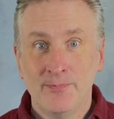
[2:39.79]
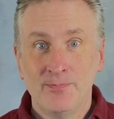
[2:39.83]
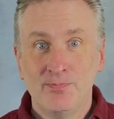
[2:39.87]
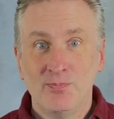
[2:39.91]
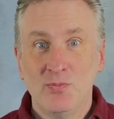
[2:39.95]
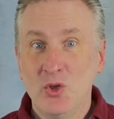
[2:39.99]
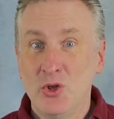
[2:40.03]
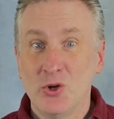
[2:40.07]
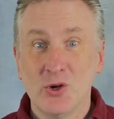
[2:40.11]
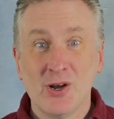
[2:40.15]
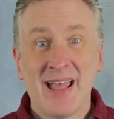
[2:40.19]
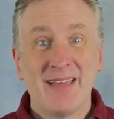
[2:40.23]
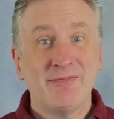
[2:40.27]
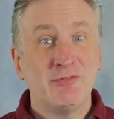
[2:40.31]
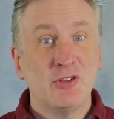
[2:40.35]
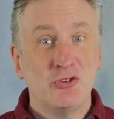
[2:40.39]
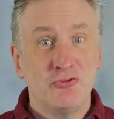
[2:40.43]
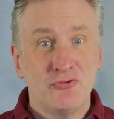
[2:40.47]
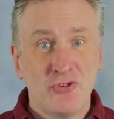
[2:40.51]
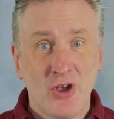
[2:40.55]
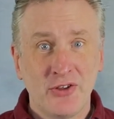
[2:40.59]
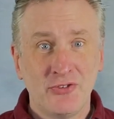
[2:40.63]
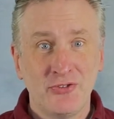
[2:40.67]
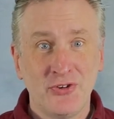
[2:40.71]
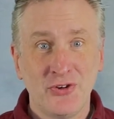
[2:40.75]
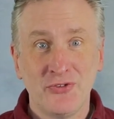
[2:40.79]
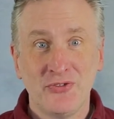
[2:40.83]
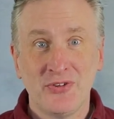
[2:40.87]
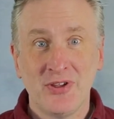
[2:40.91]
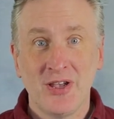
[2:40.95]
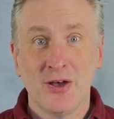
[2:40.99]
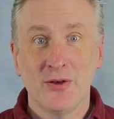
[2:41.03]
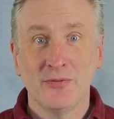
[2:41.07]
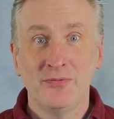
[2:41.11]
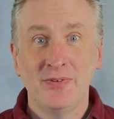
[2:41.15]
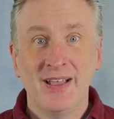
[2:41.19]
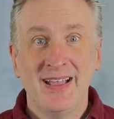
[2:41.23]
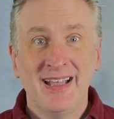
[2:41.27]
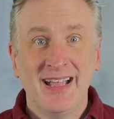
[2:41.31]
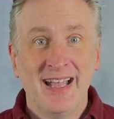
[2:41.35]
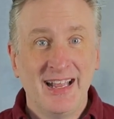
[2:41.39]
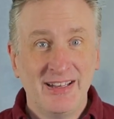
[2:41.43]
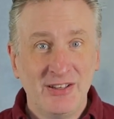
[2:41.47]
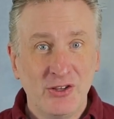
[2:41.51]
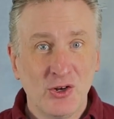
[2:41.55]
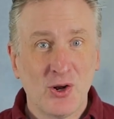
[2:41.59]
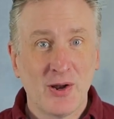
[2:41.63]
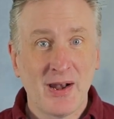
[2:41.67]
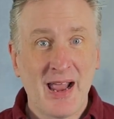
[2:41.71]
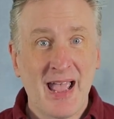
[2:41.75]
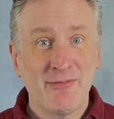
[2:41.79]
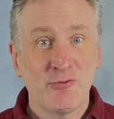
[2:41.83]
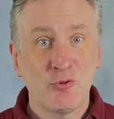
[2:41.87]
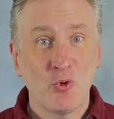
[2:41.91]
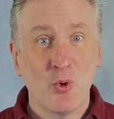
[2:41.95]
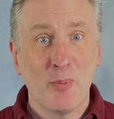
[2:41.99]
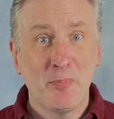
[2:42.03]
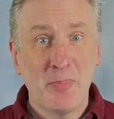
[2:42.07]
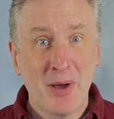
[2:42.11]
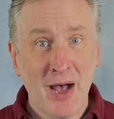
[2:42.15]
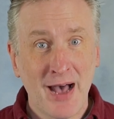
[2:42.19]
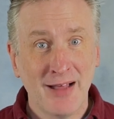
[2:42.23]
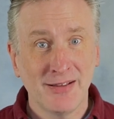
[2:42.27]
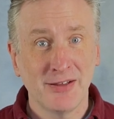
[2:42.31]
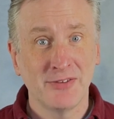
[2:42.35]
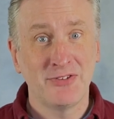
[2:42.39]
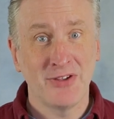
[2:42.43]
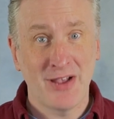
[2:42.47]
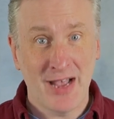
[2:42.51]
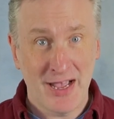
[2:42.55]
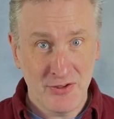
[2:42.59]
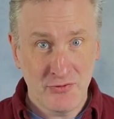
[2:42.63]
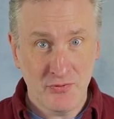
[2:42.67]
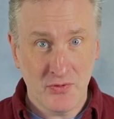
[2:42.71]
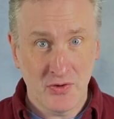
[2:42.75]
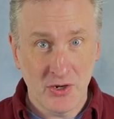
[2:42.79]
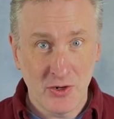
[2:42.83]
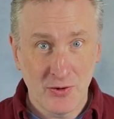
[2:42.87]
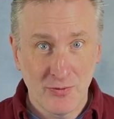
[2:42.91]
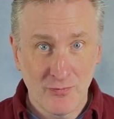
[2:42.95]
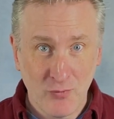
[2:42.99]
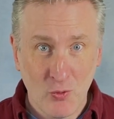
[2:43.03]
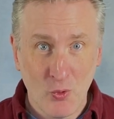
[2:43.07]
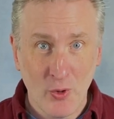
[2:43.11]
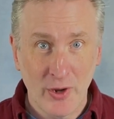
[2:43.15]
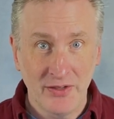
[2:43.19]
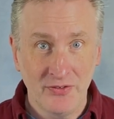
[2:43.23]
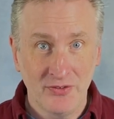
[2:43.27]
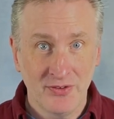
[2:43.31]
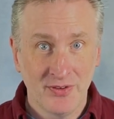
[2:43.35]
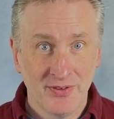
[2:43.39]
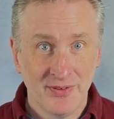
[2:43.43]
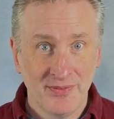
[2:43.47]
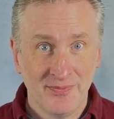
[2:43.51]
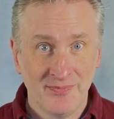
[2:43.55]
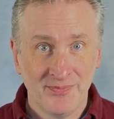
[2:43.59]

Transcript: You don't have to judge yourself, and you don't have to apologize for your voice.